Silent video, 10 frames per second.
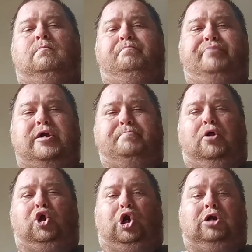
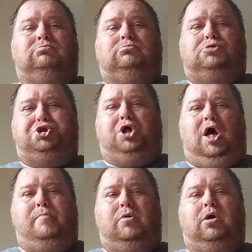people are
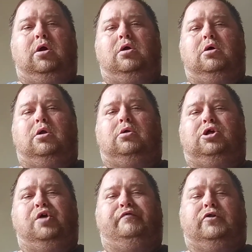chiming in and
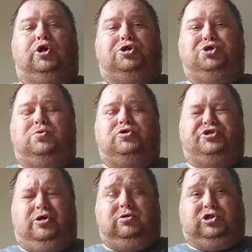giving their 2
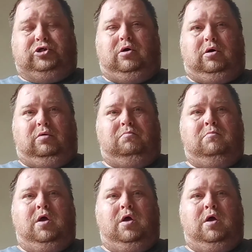cents on